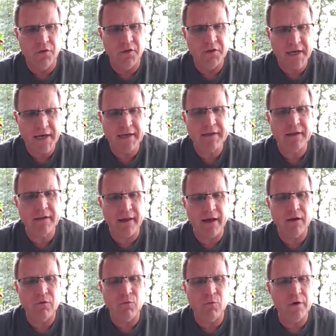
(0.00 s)
the data
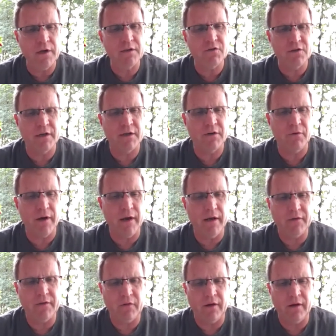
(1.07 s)
that we
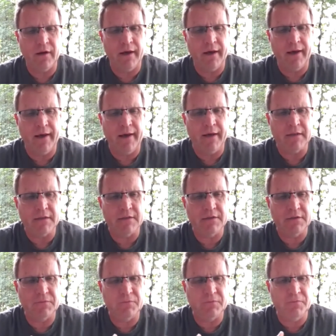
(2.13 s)
generate
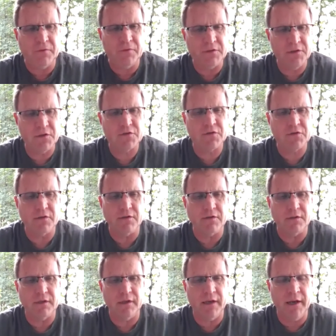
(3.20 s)
as
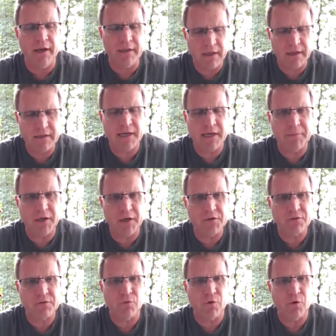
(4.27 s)
physicians in the
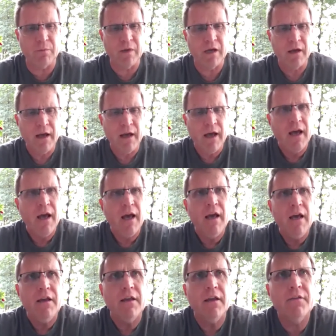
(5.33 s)
examination room.
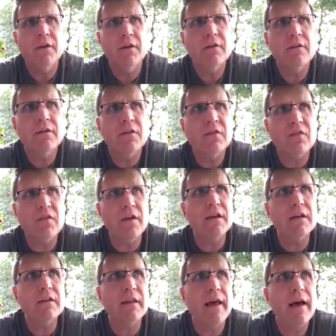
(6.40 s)
The, the
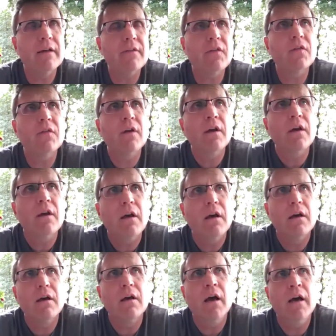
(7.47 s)
thing that
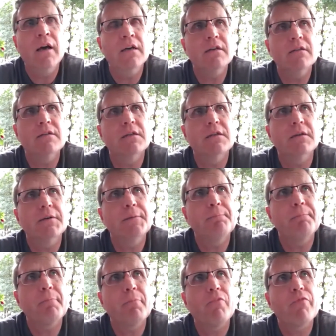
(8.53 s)
has,
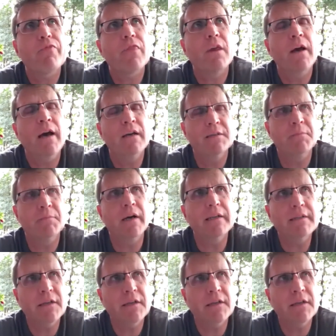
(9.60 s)
has my